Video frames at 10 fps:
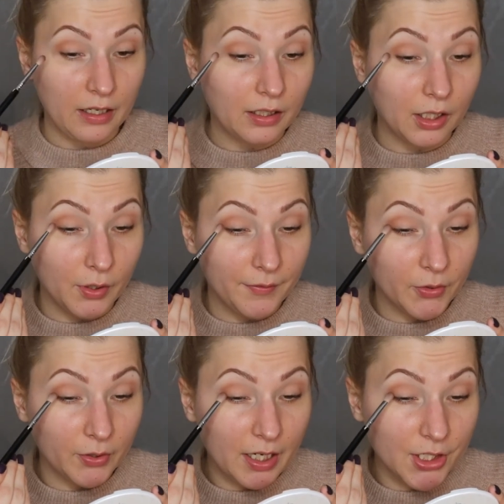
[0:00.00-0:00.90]

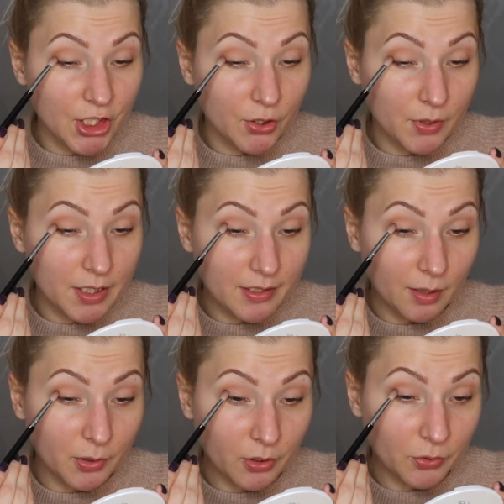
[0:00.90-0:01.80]
However, eyeshadow is
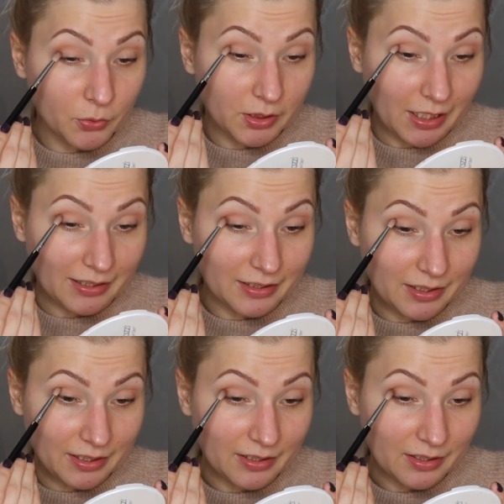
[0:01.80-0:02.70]
a product
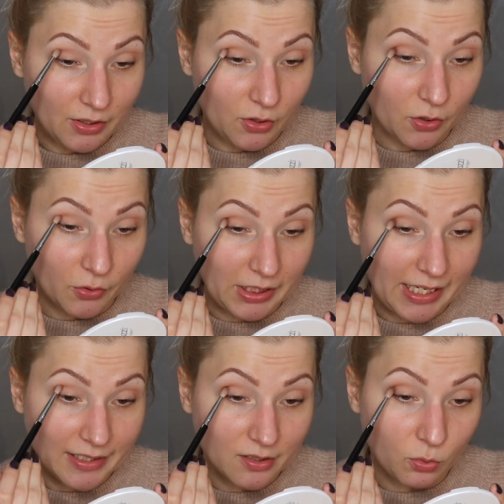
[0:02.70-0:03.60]
that, you know,
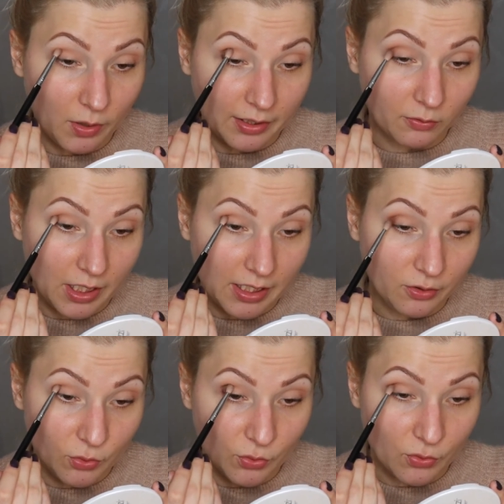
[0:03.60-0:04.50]
takes quite a while
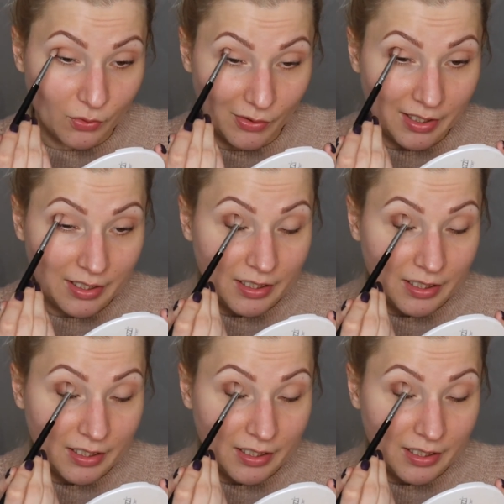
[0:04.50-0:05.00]
to